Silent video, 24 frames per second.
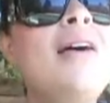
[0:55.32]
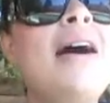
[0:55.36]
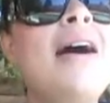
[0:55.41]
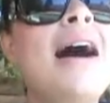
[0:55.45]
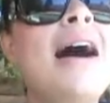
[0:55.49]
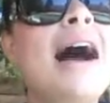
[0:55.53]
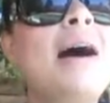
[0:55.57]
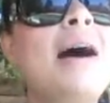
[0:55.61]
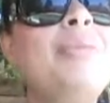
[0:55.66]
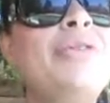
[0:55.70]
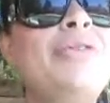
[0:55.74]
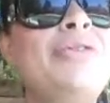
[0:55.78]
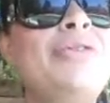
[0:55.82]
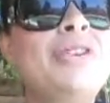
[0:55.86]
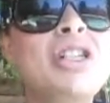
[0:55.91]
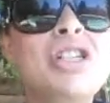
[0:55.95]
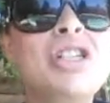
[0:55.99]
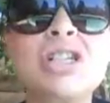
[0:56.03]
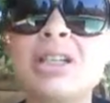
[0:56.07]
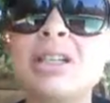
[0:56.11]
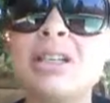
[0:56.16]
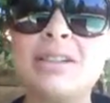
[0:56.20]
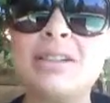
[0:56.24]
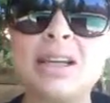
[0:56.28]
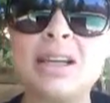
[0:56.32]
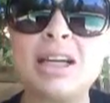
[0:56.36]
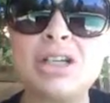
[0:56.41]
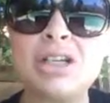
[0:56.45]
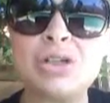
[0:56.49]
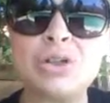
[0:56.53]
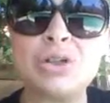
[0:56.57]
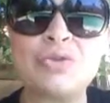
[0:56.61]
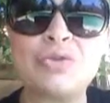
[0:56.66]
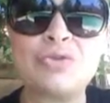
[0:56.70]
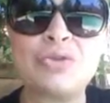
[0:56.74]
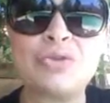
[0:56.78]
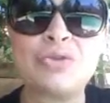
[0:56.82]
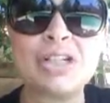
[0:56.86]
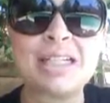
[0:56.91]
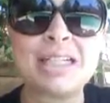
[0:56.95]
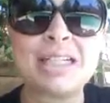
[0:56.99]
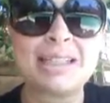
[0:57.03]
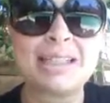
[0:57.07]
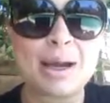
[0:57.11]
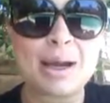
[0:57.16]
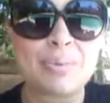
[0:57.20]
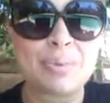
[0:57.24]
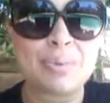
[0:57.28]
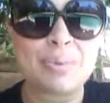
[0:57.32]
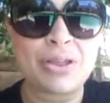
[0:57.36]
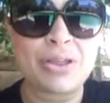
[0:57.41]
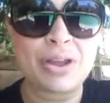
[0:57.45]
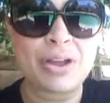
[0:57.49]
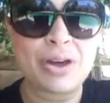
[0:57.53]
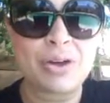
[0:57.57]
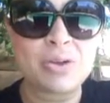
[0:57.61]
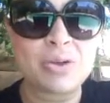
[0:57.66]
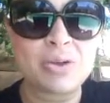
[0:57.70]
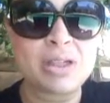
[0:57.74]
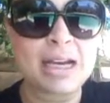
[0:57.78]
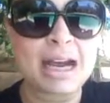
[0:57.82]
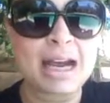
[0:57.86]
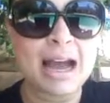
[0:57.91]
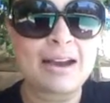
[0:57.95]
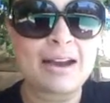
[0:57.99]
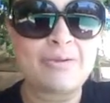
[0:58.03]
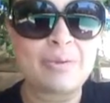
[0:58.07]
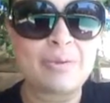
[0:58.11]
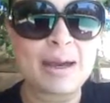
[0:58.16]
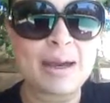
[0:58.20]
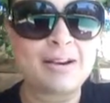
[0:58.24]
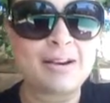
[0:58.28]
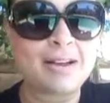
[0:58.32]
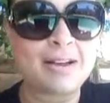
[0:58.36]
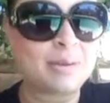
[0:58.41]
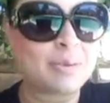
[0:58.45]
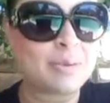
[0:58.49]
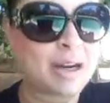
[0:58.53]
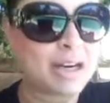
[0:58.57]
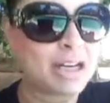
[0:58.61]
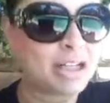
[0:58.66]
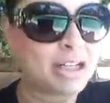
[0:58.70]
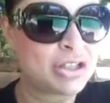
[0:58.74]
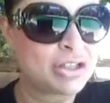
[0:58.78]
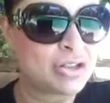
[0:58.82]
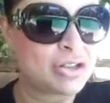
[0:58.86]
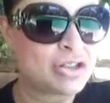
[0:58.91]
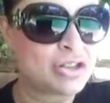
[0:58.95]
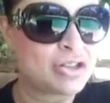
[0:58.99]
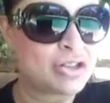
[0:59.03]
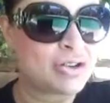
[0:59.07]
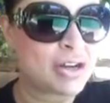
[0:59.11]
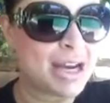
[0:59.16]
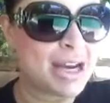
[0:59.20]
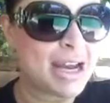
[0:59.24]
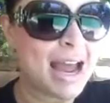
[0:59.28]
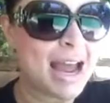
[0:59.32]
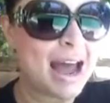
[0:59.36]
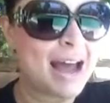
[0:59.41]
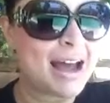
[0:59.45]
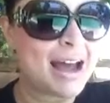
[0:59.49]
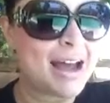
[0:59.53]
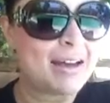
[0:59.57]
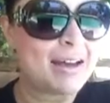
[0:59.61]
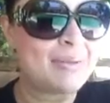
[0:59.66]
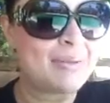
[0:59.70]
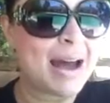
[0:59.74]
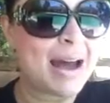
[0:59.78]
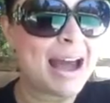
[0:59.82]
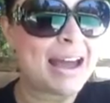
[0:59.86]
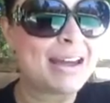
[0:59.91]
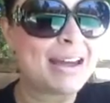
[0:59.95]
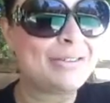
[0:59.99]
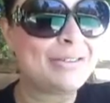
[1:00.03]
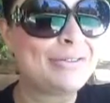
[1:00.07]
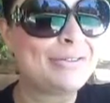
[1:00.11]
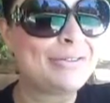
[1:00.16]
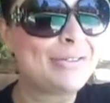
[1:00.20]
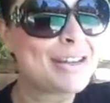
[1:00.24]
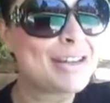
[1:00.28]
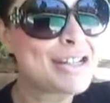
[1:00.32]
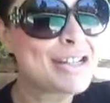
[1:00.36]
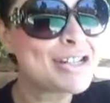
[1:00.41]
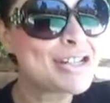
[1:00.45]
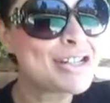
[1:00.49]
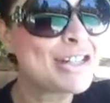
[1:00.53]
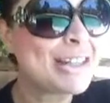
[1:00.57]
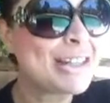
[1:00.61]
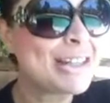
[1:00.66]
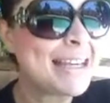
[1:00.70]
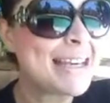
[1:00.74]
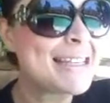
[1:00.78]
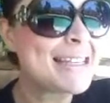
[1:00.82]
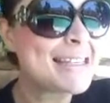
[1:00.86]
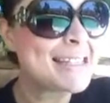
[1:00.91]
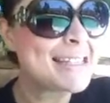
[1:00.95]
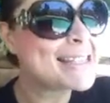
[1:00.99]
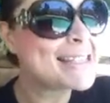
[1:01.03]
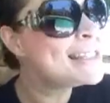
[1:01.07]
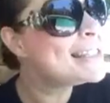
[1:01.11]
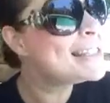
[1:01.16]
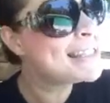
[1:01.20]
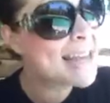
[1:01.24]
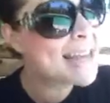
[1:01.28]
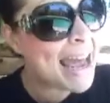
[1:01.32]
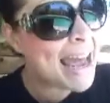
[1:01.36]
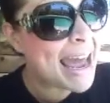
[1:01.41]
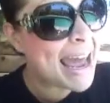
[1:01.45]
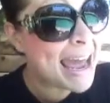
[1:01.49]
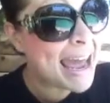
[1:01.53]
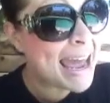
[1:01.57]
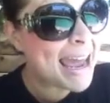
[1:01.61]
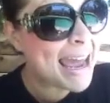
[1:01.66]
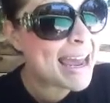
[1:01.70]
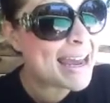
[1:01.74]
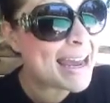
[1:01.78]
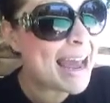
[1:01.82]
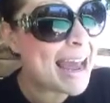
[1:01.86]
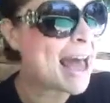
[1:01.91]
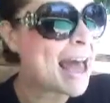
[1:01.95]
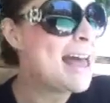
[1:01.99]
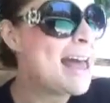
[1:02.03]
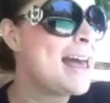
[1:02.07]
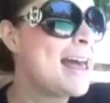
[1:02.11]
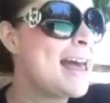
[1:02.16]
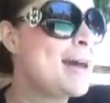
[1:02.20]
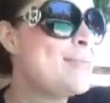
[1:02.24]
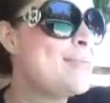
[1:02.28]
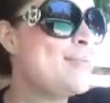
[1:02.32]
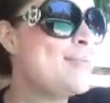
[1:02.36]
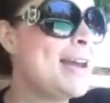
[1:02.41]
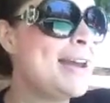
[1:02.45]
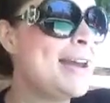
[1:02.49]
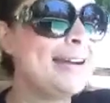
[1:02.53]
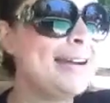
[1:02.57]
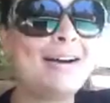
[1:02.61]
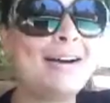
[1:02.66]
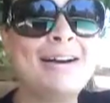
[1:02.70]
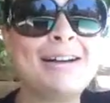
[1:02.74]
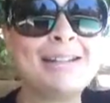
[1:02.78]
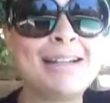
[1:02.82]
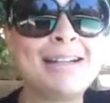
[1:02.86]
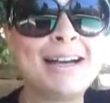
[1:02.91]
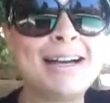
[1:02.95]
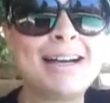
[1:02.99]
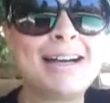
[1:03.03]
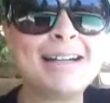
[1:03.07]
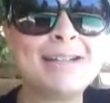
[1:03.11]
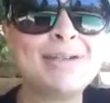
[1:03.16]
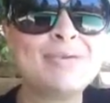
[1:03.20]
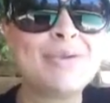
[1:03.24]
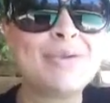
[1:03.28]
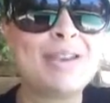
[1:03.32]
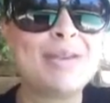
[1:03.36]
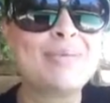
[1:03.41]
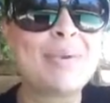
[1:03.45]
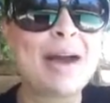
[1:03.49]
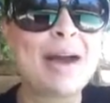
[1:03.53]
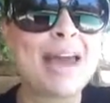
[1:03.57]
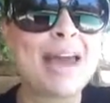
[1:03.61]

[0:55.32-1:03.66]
I'm officially scheduled for December though to have my cosmetic surgery. I officially today made contact with my